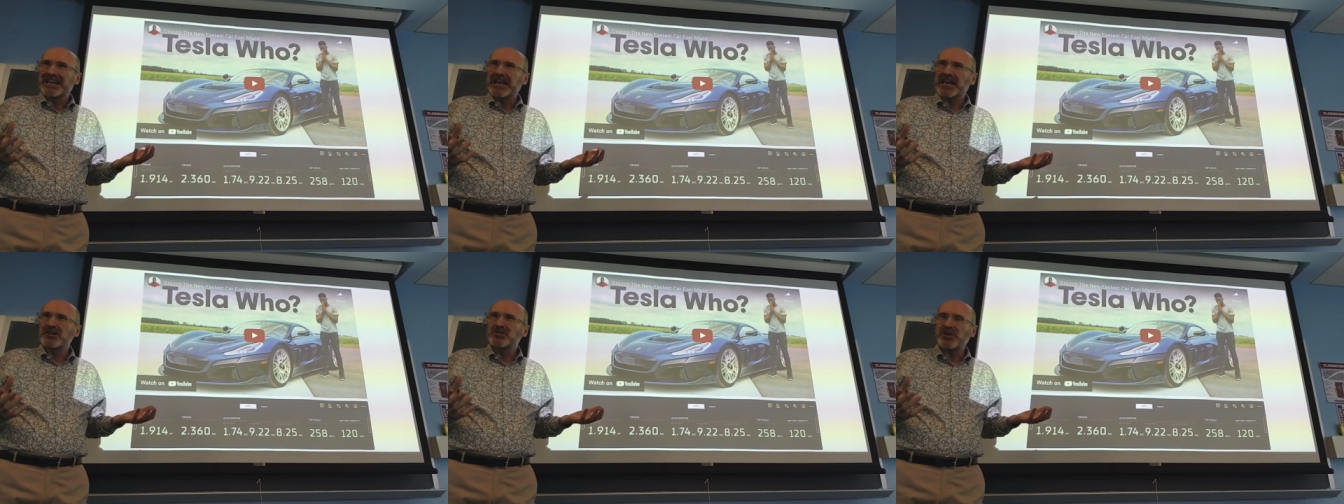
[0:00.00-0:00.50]

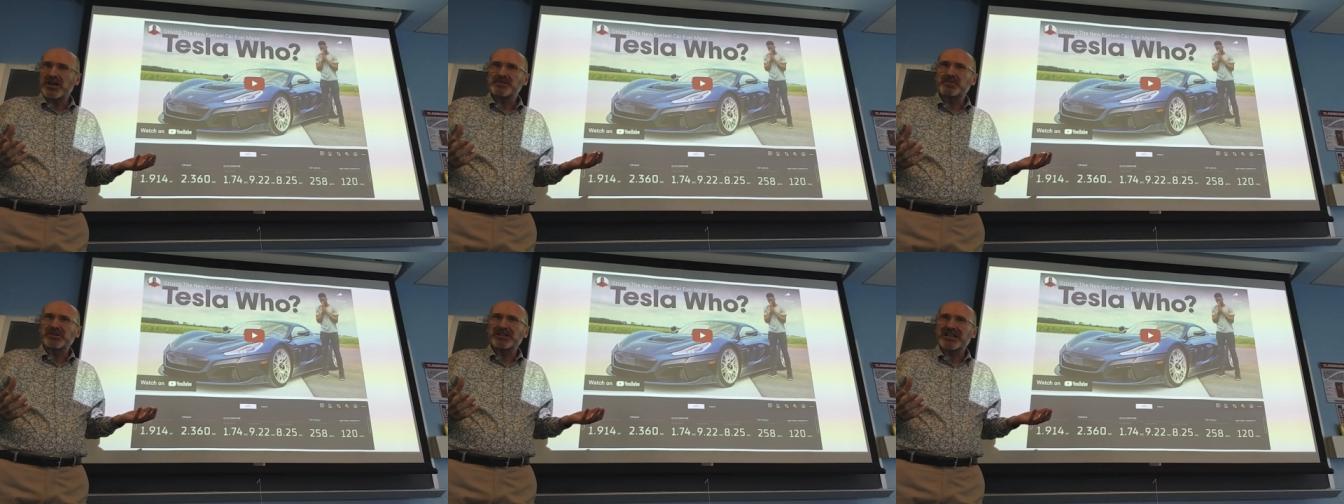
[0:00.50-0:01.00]
in
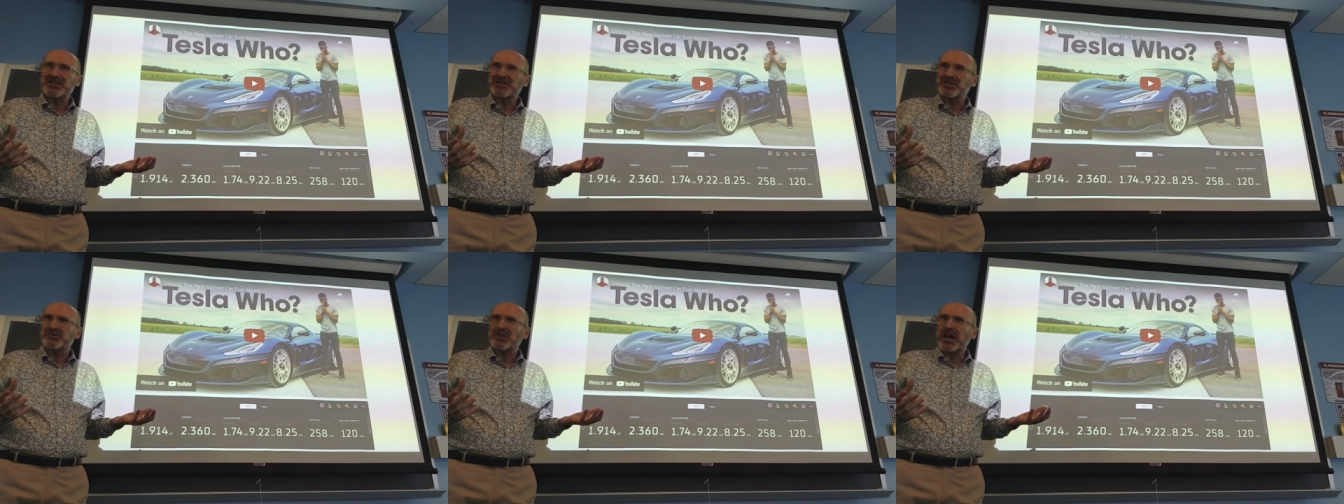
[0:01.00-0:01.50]

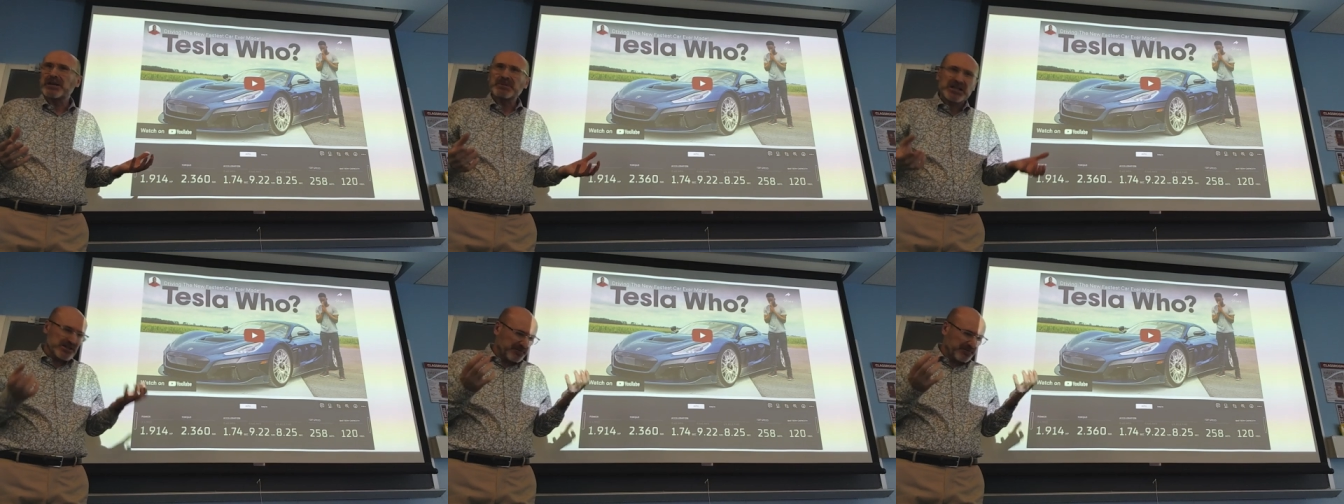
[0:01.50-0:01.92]
transportation, right? Because